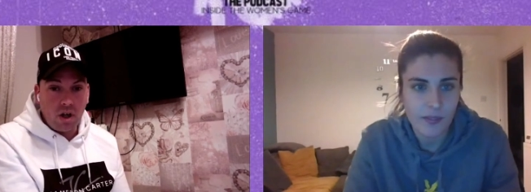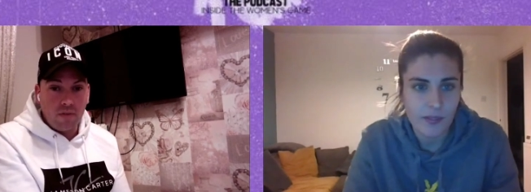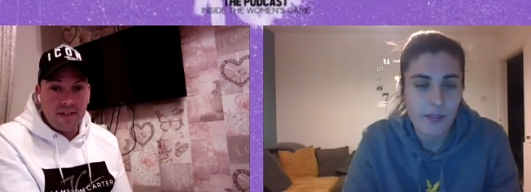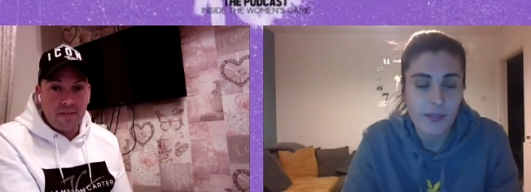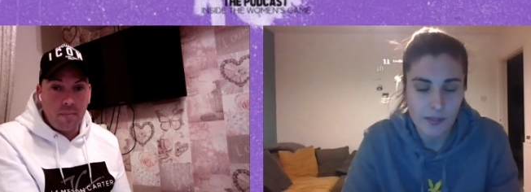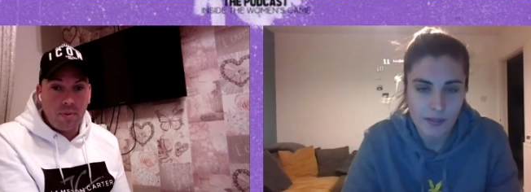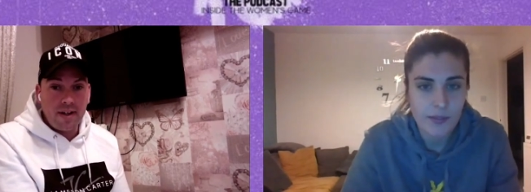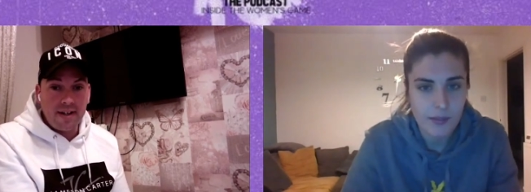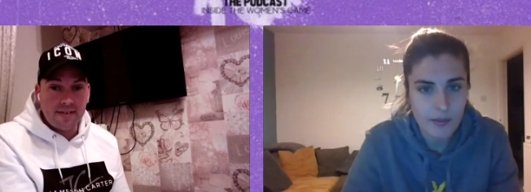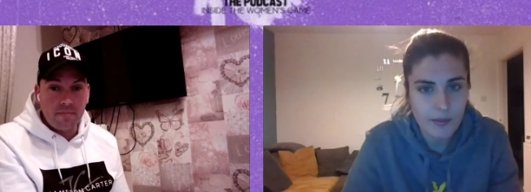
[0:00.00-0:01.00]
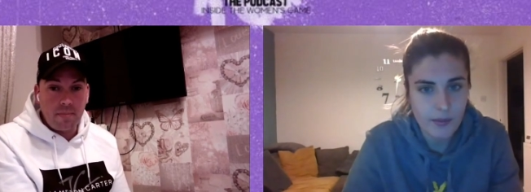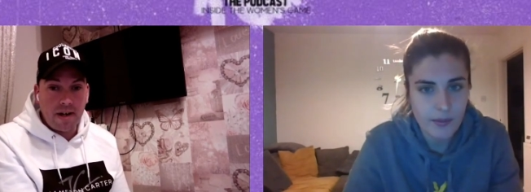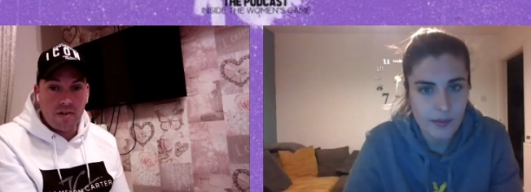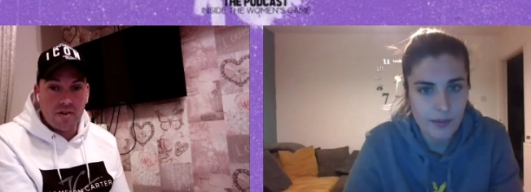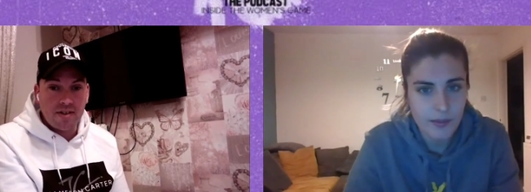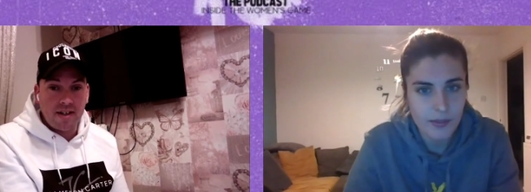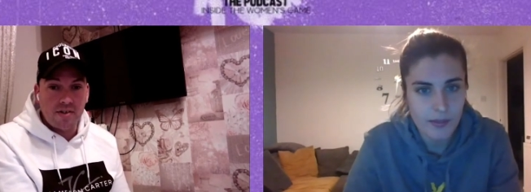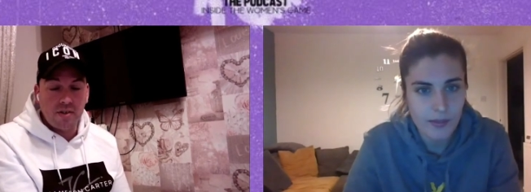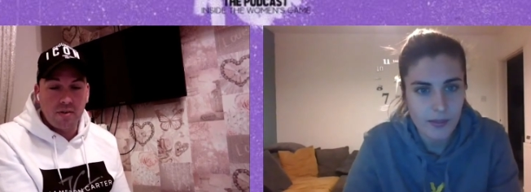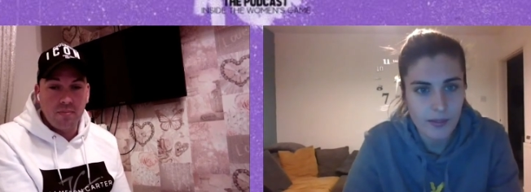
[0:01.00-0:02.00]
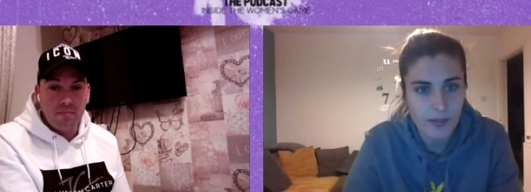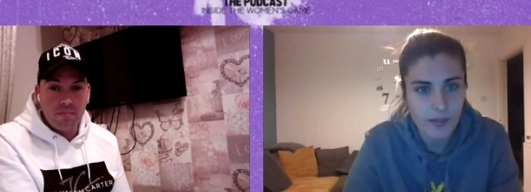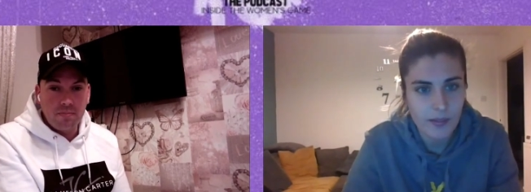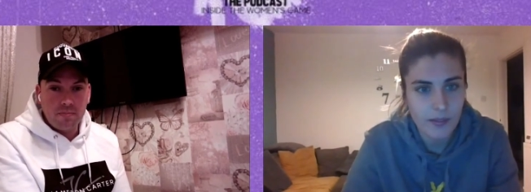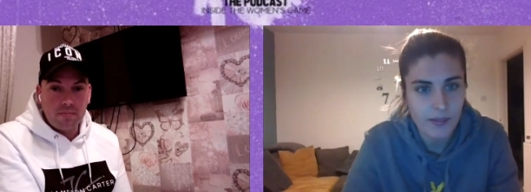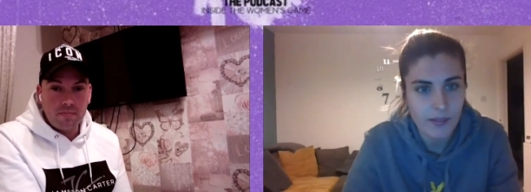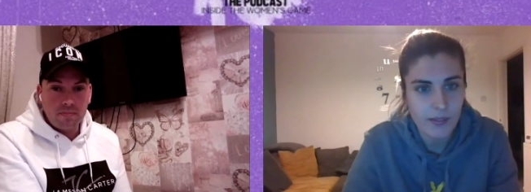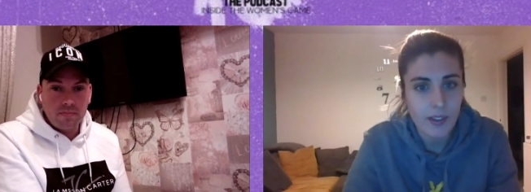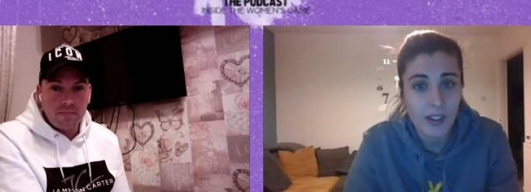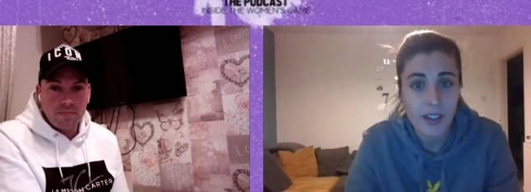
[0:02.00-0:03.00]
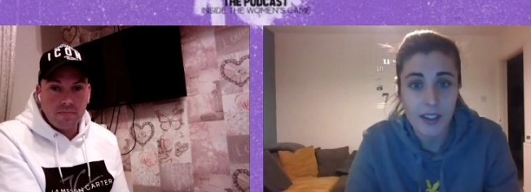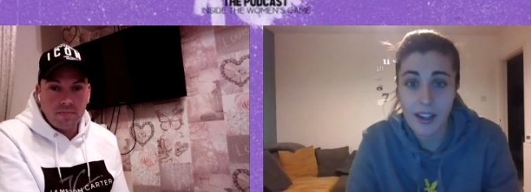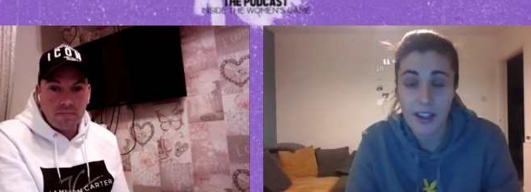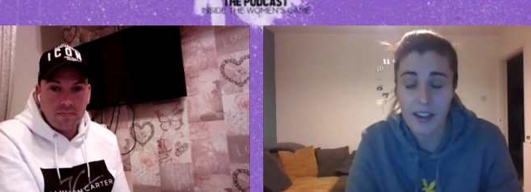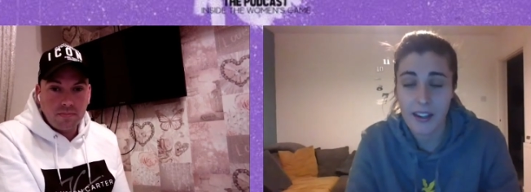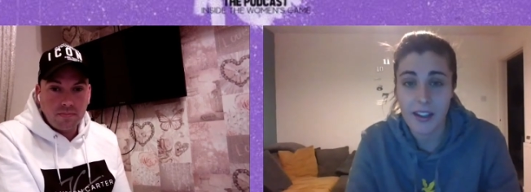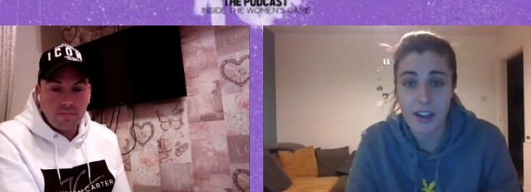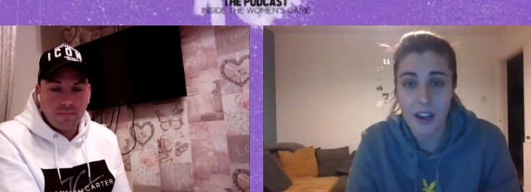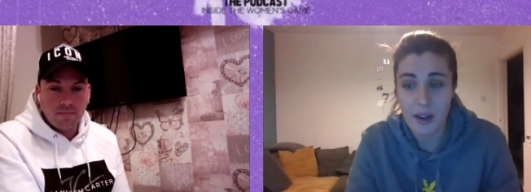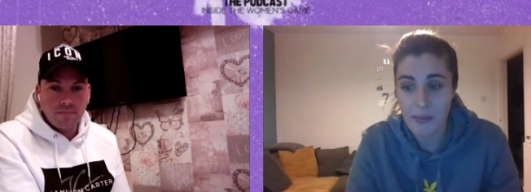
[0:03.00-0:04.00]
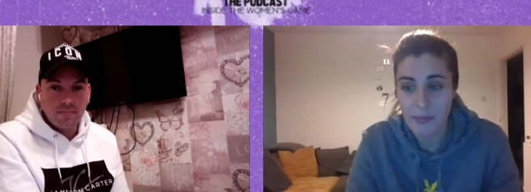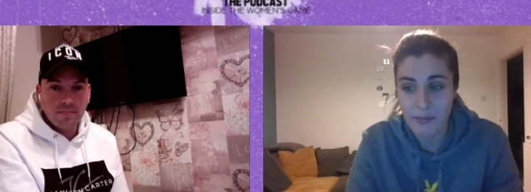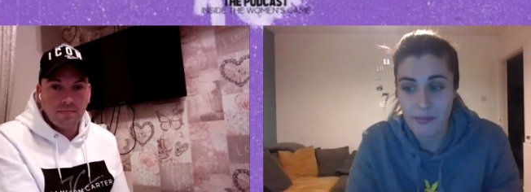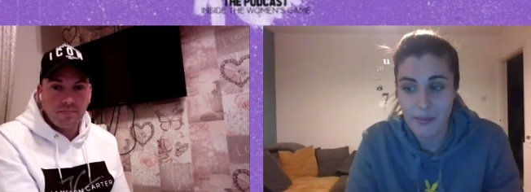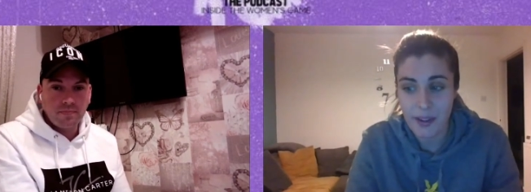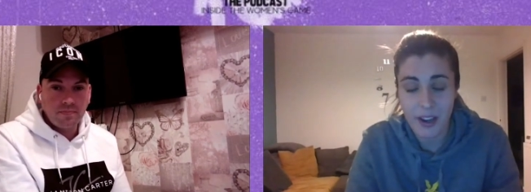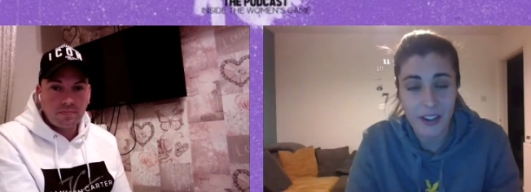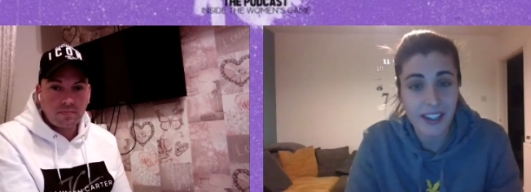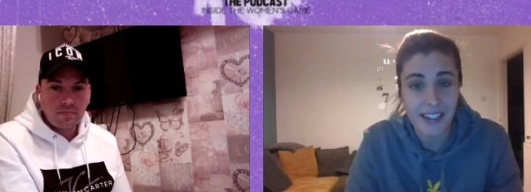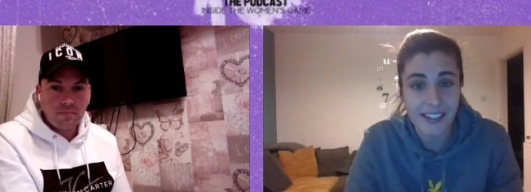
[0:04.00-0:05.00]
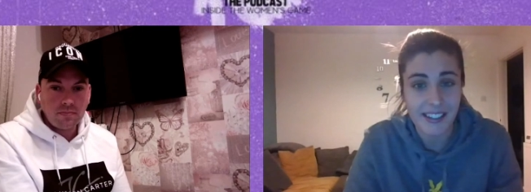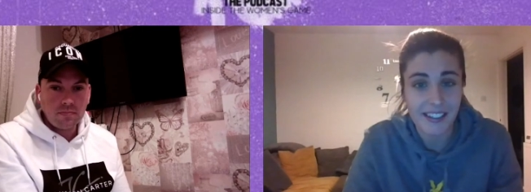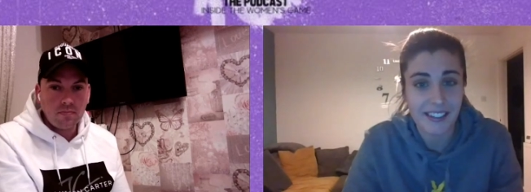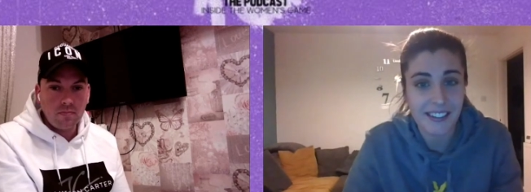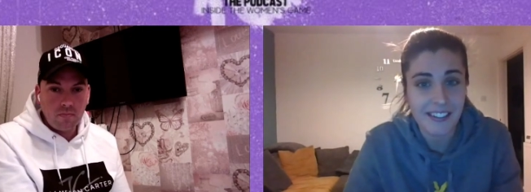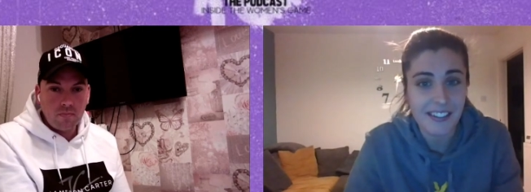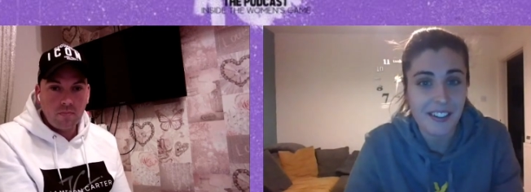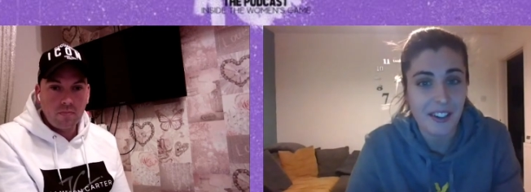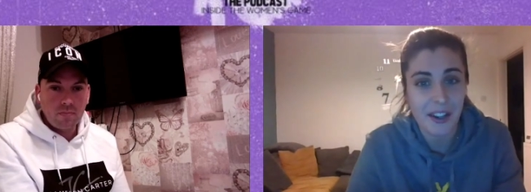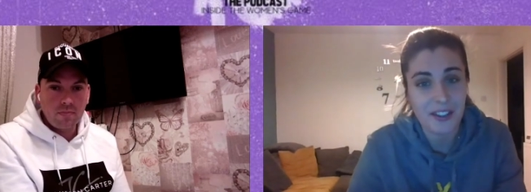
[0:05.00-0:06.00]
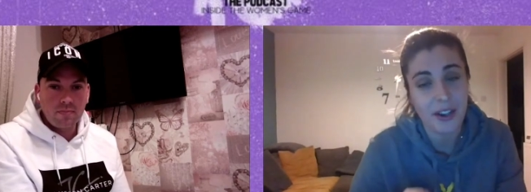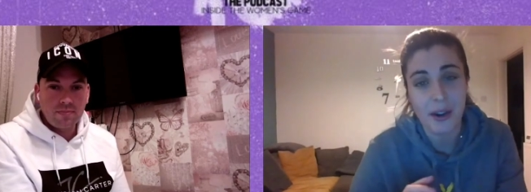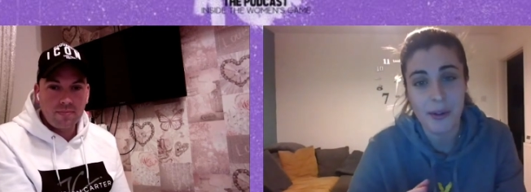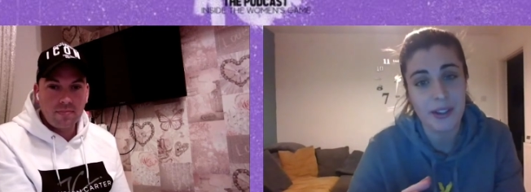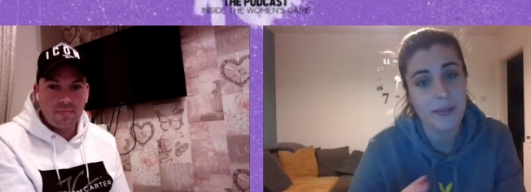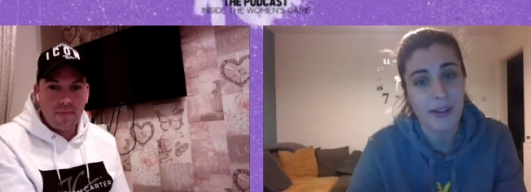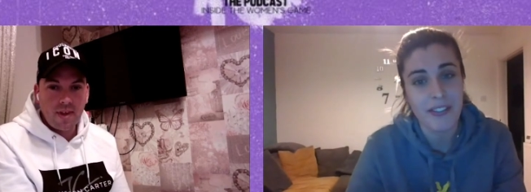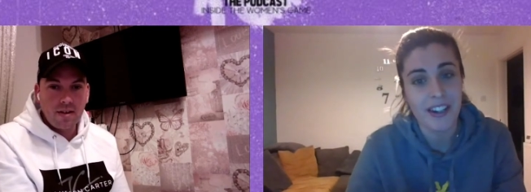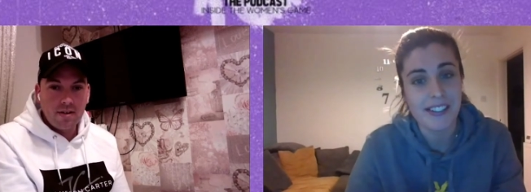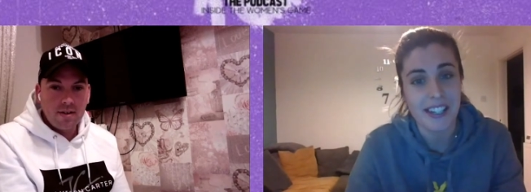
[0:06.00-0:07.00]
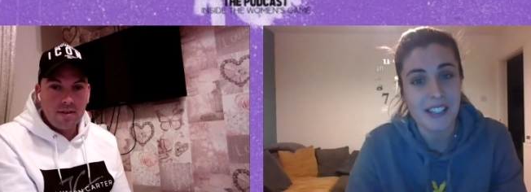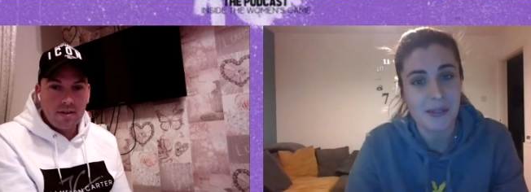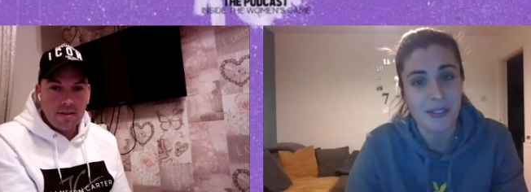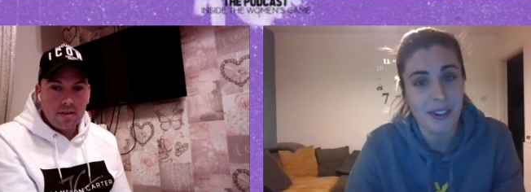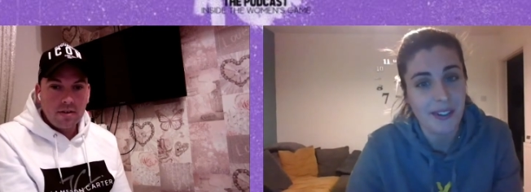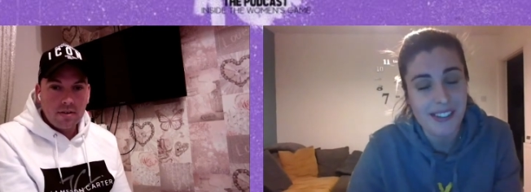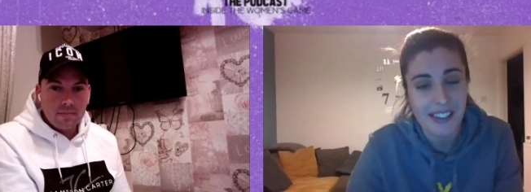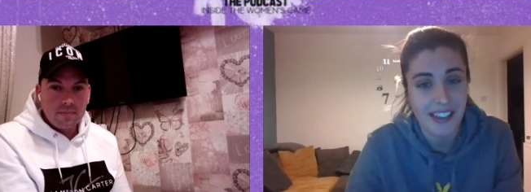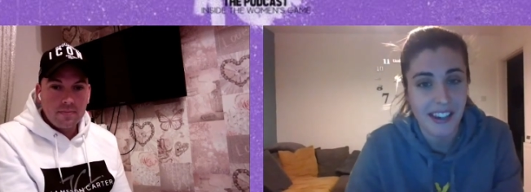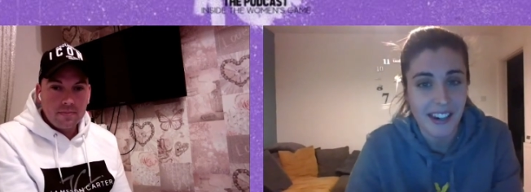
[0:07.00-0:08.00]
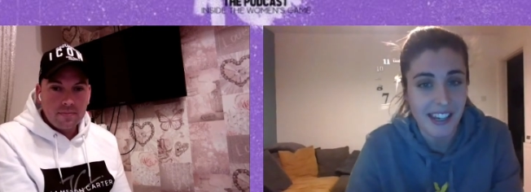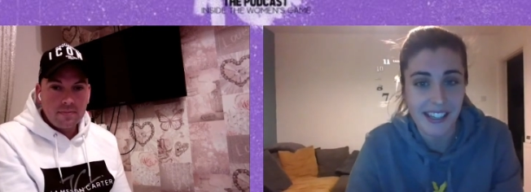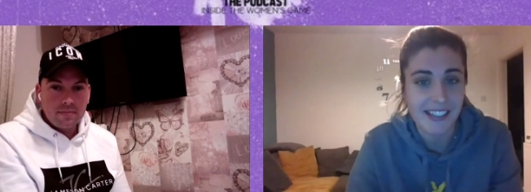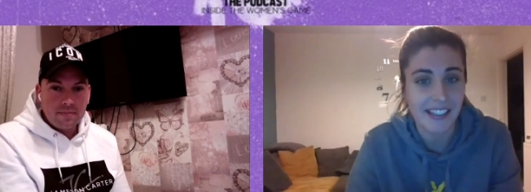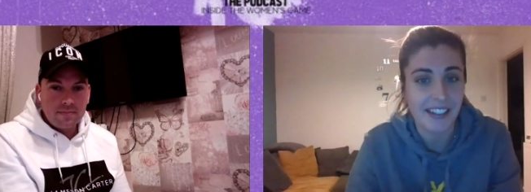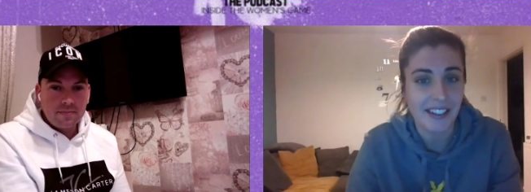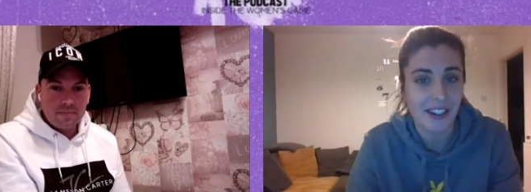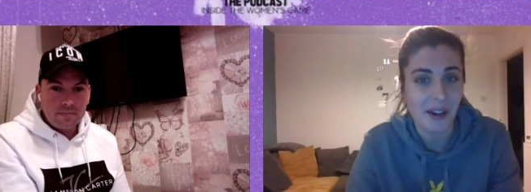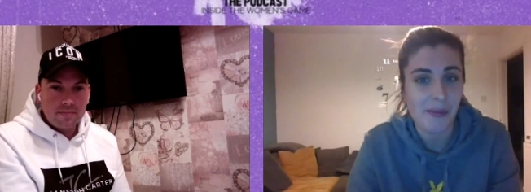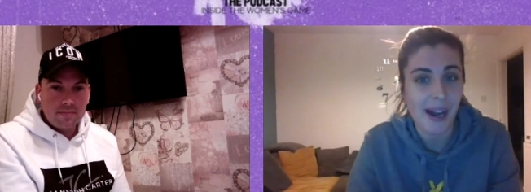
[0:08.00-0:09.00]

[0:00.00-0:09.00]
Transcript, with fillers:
Speaker 1: a lot of different players and managers, I assume.
Speaker 2: Yeah, I nearly didn't. So I went to my first session with Lewes and I nearly didn't go